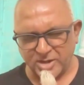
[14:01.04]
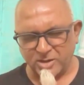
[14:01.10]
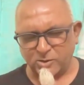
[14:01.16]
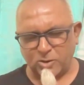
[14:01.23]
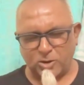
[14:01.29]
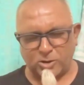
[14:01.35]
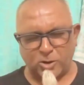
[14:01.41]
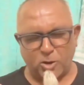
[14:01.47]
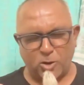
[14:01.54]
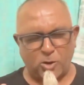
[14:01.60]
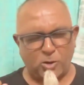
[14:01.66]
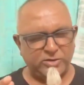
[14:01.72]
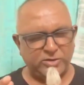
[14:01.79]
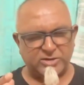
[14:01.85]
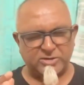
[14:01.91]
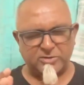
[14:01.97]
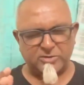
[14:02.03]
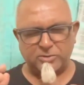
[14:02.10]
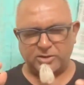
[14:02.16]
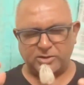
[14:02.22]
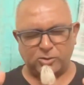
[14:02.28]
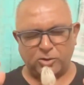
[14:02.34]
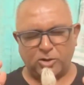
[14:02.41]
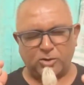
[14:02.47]
Lord, or the uh,
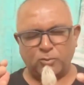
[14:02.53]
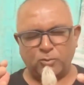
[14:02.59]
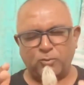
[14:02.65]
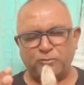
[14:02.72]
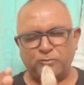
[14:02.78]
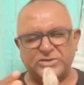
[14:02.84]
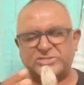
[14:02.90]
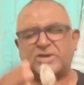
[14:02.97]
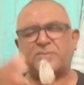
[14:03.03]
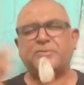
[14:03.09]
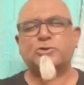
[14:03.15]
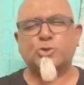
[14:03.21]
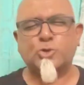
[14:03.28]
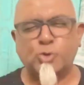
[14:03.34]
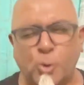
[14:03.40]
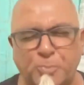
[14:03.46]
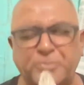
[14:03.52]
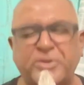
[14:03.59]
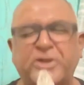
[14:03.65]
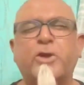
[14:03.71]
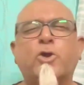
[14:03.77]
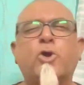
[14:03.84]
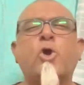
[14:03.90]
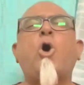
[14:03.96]
Lord, whichever group that
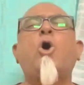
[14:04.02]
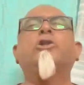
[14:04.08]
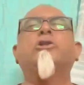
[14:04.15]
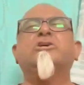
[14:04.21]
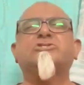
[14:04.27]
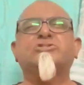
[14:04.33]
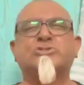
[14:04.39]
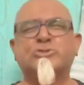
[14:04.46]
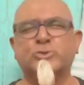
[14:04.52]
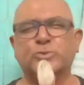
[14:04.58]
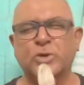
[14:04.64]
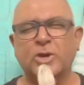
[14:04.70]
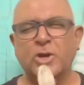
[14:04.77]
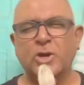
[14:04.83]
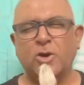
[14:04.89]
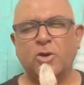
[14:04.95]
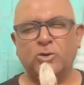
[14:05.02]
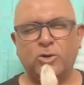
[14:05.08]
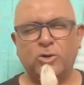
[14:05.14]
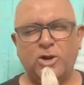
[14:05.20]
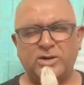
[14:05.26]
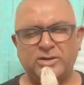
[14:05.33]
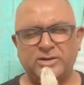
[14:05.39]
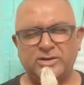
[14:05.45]
you have called us to, oh
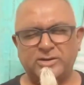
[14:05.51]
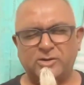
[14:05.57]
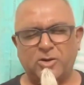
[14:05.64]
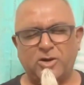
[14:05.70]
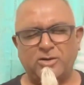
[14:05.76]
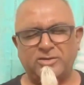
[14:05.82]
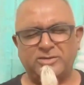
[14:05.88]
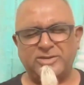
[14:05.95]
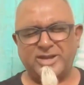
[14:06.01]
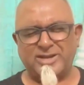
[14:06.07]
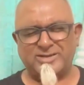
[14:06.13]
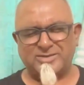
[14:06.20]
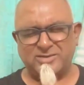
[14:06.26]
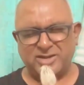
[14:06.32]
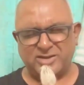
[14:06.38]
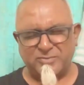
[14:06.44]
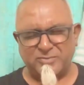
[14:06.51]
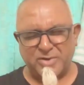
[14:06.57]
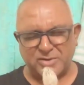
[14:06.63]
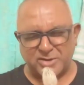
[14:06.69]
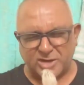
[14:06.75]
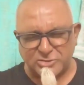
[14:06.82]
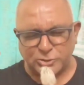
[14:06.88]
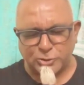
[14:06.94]
Lord, Lord, that, that we
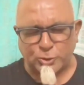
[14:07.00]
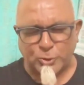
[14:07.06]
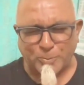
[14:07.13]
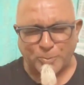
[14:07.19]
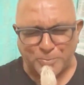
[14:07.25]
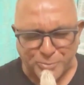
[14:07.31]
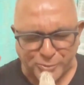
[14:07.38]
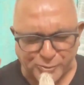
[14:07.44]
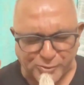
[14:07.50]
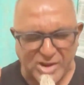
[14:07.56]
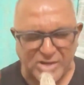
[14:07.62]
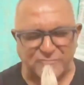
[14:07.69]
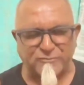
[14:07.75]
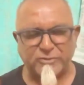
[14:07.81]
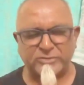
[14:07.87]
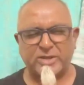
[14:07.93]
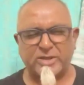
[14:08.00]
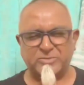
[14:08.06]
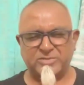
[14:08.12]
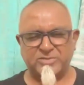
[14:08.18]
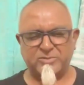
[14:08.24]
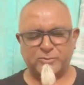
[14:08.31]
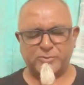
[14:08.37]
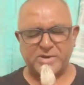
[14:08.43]
continue to pray for them,
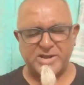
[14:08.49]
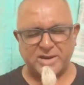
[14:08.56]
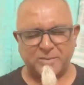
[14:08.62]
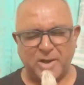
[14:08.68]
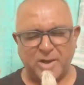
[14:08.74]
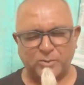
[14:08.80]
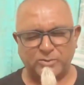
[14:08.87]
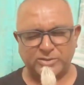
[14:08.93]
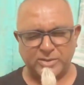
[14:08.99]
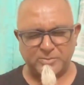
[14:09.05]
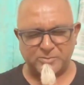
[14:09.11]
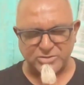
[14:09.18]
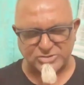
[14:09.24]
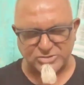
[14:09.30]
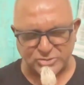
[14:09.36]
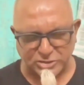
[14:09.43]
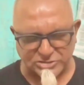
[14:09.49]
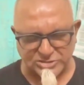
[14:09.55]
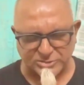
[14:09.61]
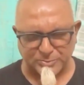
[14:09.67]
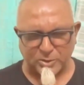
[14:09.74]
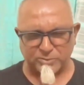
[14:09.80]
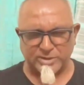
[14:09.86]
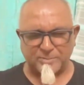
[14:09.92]
read about them, research
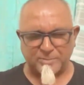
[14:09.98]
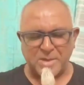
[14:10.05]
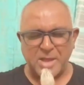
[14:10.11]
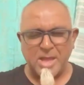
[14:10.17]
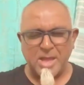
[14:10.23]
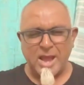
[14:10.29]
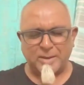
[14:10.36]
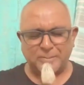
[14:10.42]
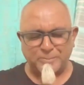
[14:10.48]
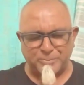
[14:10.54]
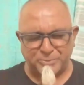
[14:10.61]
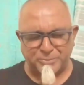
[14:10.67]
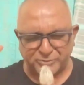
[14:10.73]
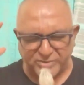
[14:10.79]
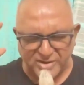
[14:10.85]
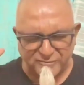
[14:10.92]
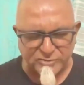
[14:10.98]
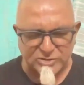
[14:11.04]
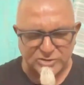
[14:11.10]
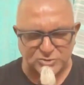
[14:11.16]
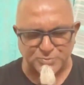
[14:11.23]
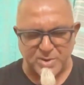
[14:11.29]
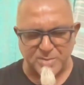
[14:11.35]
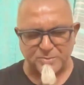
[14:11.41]
about them, and pray for this
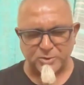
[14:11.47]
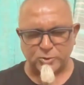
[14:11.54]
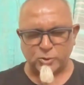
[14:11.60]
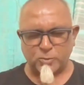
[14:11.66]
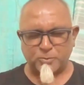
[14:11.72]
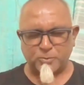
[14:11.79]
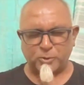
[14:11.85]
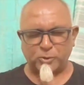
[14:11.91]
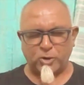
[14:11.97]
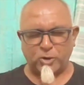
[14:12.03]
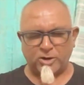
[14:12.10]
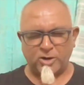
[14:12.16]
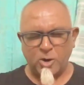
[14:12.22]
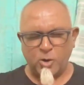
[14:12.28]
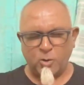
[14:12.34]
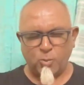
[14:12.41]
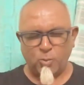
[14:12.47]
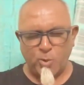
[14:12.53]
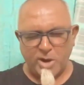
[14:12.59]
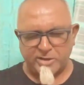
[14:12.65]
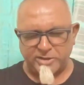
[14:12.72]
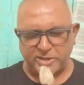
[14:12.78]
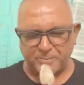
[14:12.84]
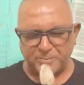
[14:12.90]
people group, oh Lord,
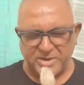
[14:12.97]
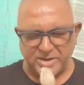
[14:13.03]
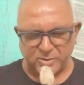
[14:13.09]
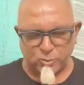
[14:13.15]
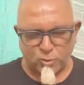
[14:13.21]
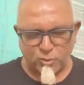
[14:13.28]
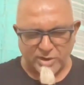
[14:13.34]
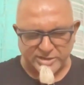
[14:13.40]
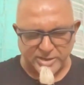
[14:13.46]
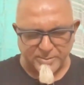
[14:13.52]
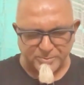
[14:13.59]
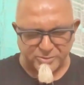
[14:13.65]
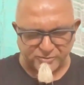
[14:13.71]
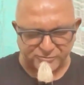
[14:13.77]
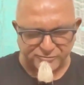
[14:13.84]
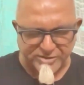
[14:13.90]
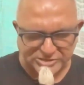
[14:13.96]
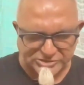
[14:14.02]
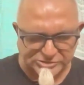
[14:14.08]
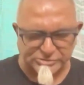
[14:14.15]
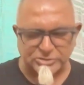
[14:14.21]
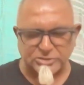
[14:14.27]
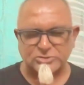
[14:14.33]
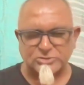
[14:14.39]
working, be it working
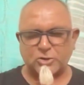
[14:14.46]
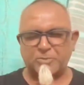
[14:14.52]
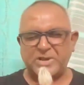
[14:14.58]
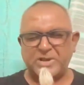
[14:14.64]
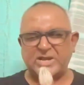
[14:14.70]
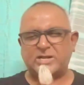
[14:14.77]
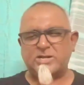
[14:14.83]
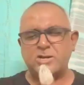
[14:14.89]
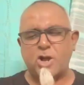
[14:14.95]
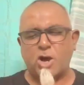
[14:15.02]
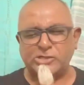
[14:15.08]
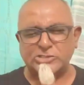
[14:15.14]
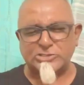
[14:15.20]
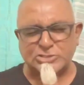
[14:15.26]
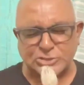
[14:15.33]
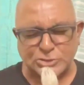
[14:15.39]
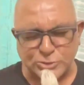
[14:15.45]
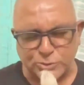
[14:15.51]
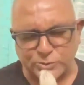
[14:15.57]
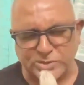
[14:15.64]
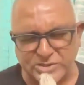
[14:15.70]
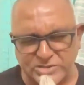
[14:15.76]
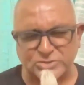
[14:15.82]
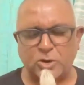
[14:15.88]
professionals, or be it college
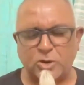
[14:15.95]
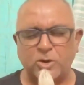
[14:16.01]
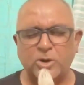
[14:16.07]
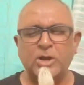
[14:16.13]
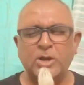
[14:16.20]
students, or